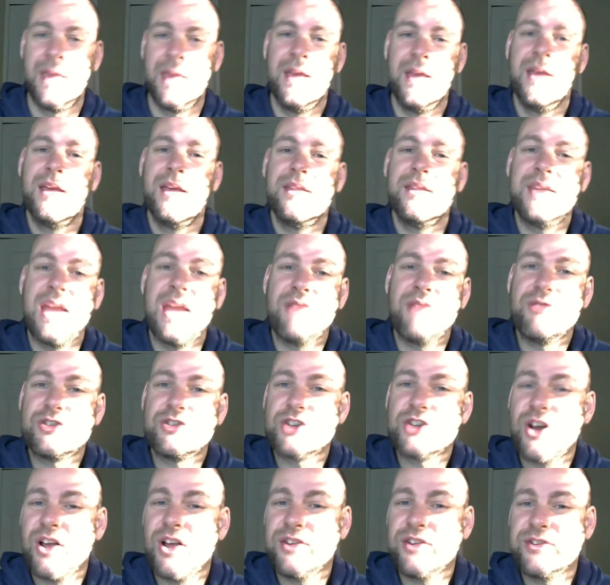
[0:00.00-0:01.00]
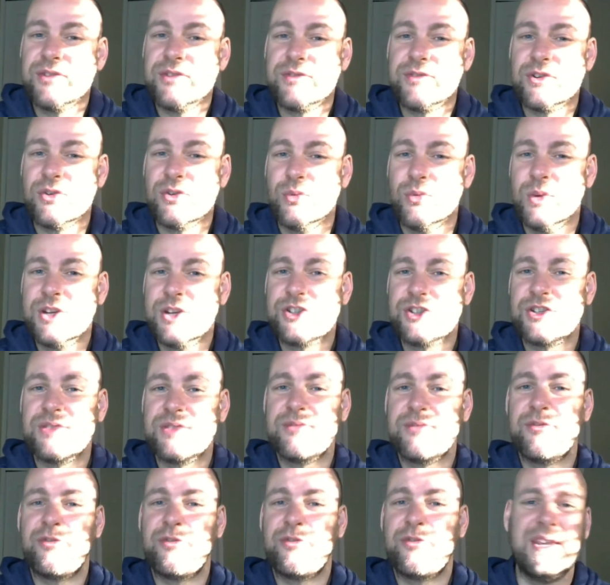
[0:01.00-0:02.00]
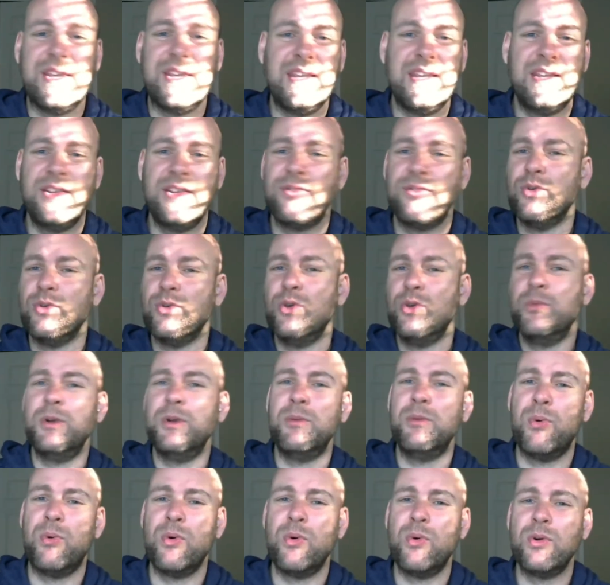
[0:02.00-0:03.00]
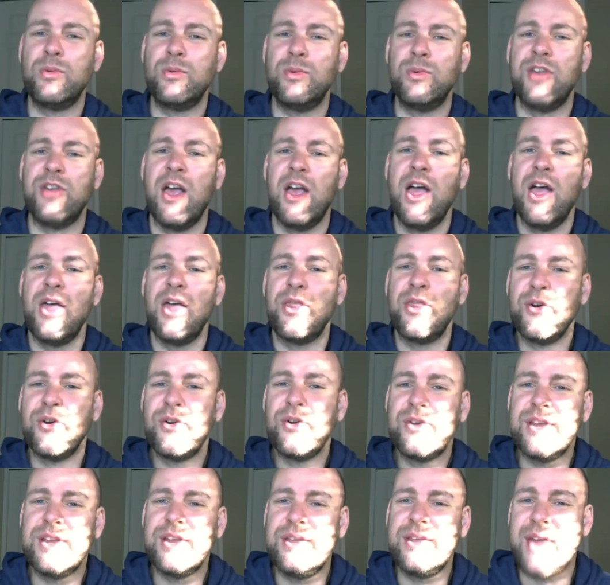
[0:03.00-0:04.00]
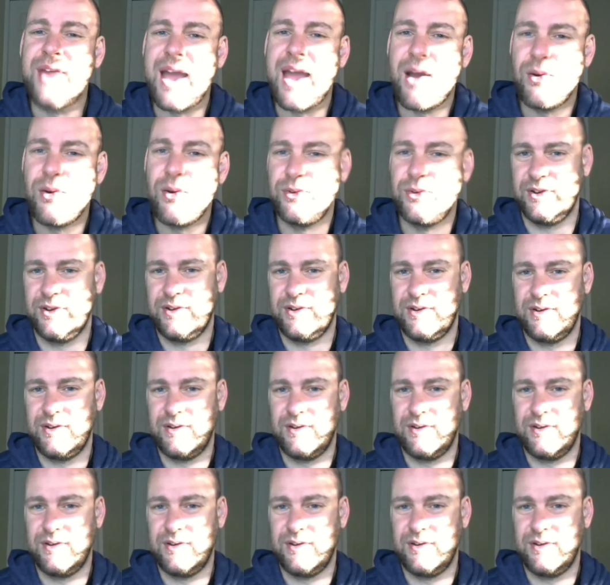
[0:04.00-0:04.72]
The average cost of tuition, fees, room, and board was 30000